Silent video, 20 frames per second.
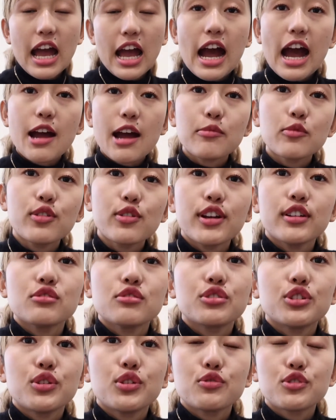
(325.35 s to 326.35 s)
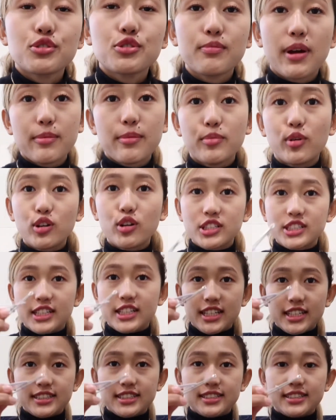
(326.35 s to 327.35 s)
I'm going to use my
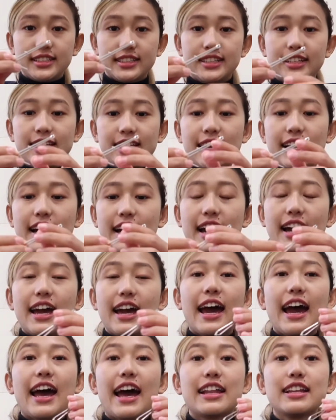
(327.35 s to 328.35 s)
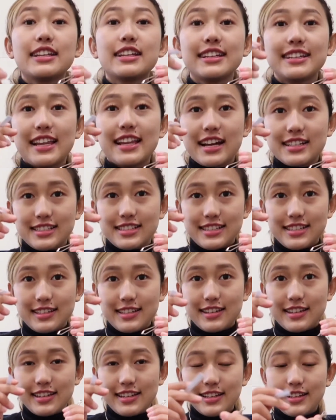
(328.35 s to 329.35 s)
bodkin and the
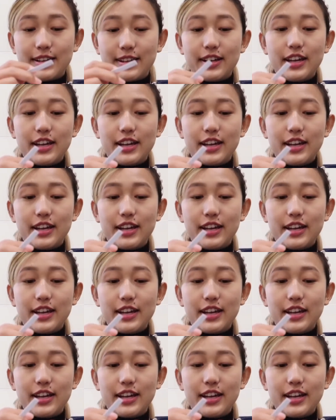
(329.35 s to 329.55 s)
elastic.